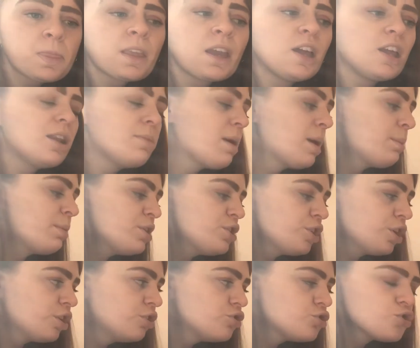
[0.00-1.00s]
Remember,
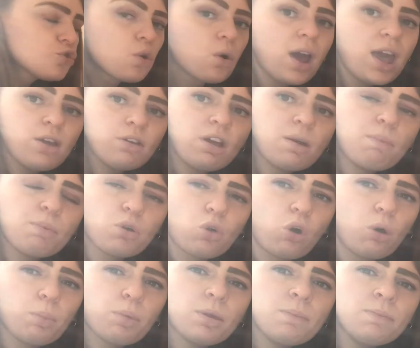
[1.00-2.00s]
you can draw out a
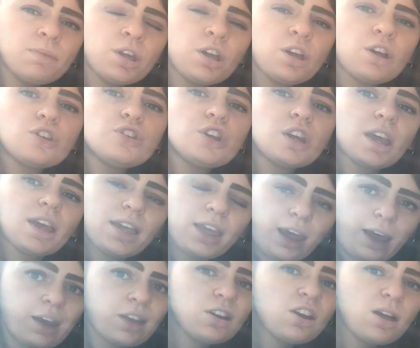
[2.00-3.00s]
problem, you can
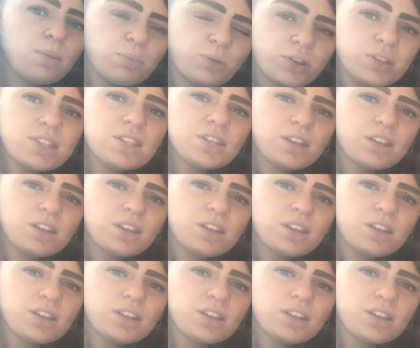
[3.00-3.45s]
count up using your